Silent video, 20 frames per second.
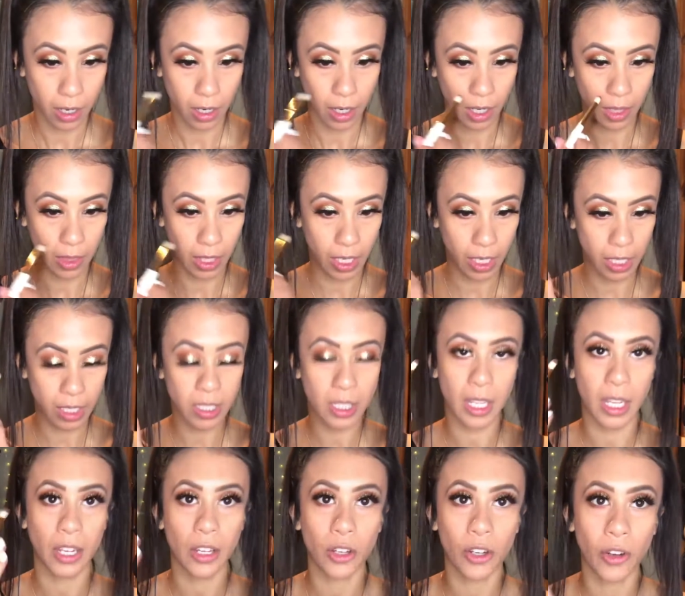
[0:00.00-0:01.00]
And then it's
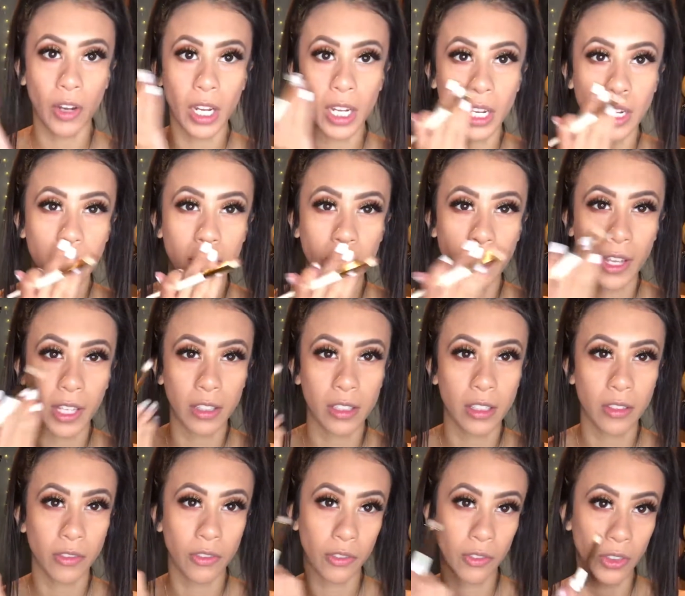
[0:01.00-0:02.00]
like a gradient effect
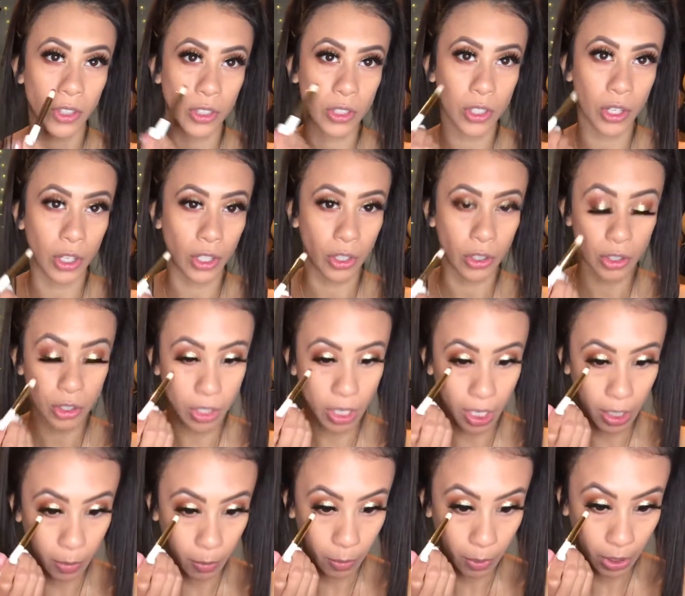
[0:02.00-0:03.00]
of the darker
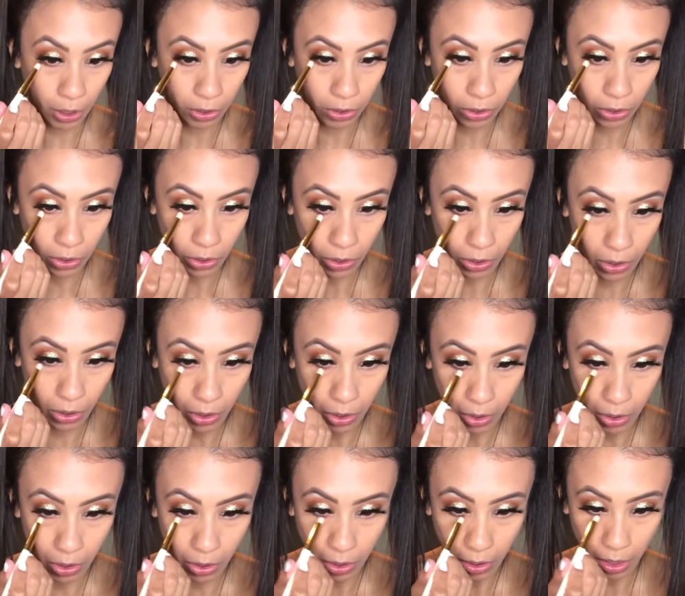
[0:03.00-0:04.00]
shade with
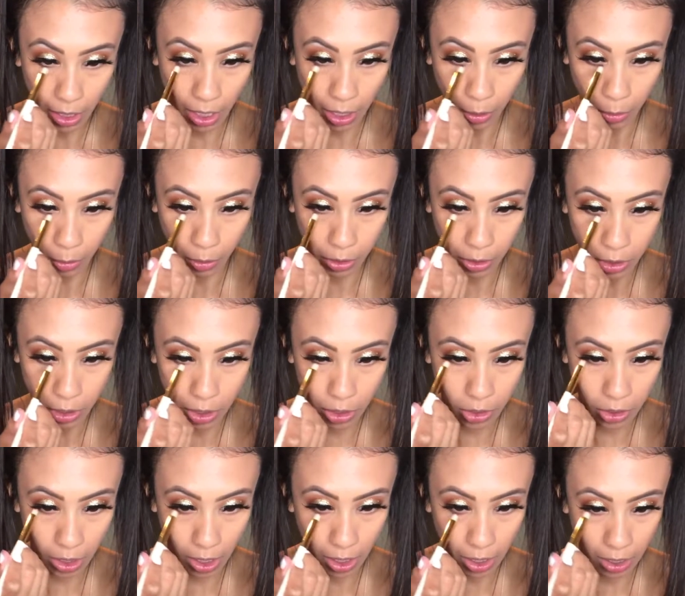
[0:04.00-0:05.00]
that orangey
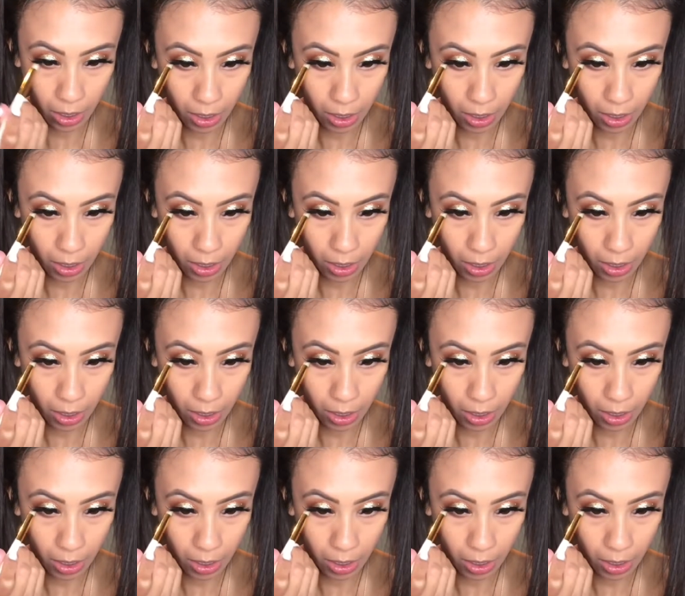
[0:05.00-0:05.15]
shade.